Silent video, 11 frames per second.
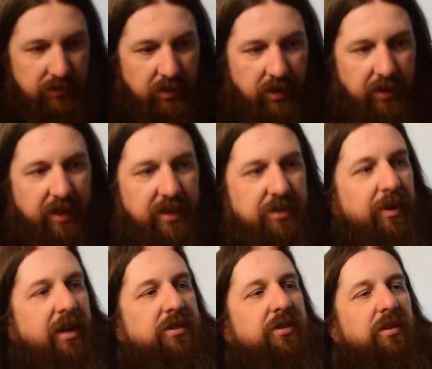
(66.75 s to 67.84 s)
Already got some
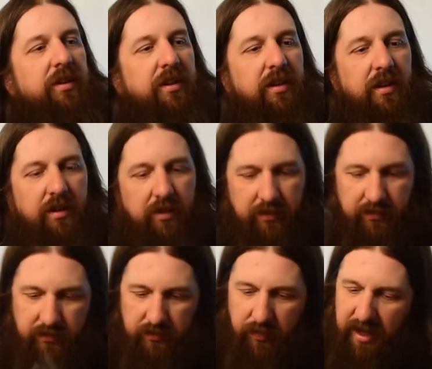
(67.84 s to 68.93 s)
hot chocolate in here.
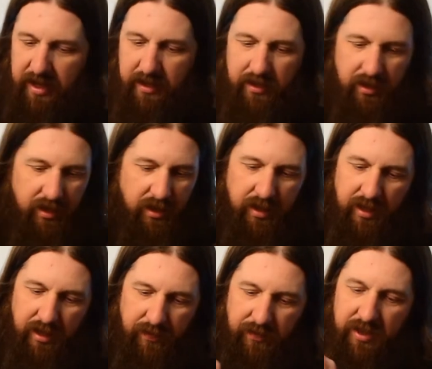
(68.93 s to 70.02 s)
Man,
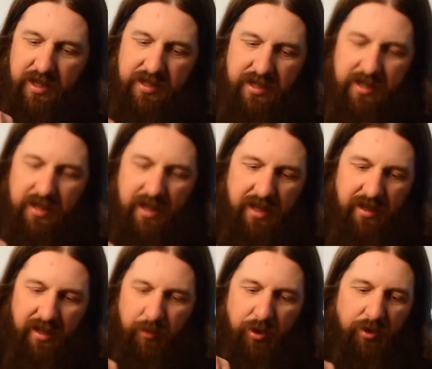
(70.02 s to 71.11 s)
if this is not
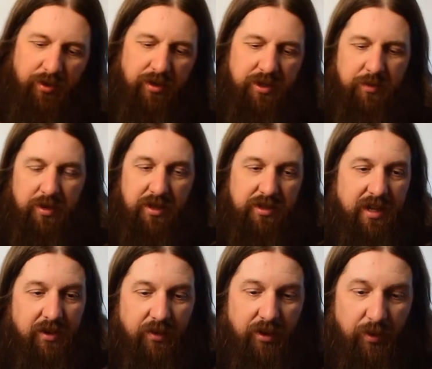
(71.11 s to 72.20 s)
like Polar Express, I
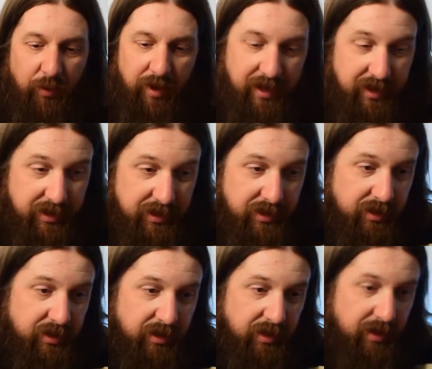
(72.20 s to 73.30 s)
don't know what is.
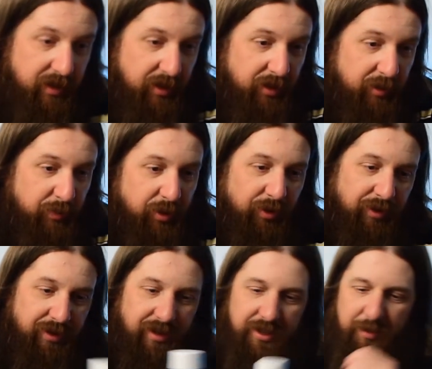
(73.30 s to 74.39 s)

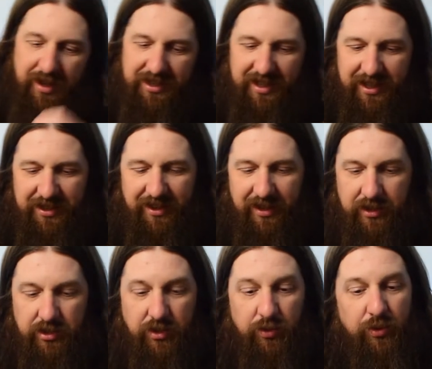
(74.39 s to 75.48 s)
Polar Express on
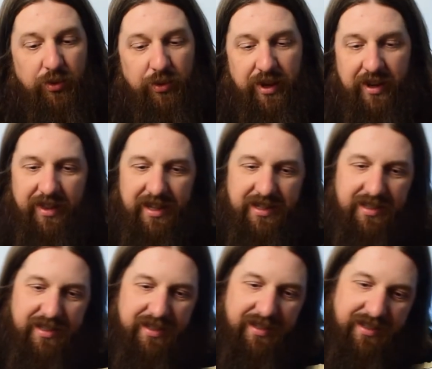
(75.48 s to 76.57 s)
drugs. Ooh, hear that
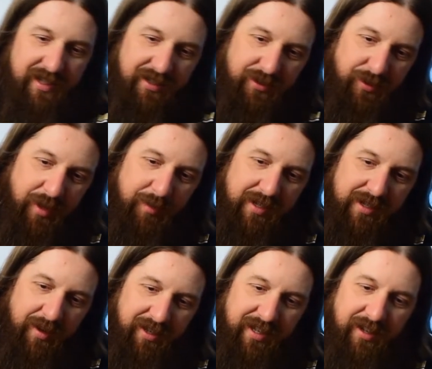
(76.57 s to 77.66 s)
sizzle? That means
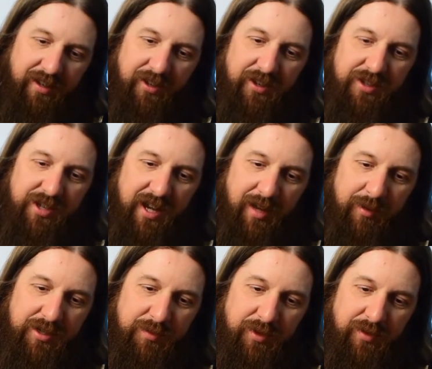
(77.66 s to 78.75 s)
I did a good job.
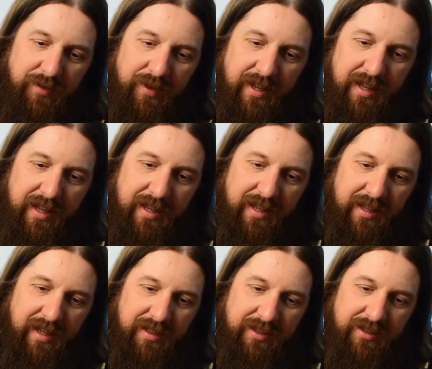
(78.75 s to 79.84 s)
Let's move
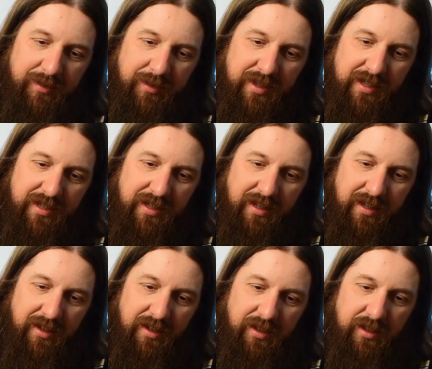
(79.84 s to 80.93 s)
some of this in
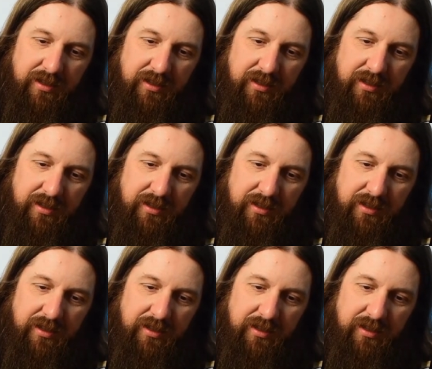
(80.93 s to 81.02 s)
here.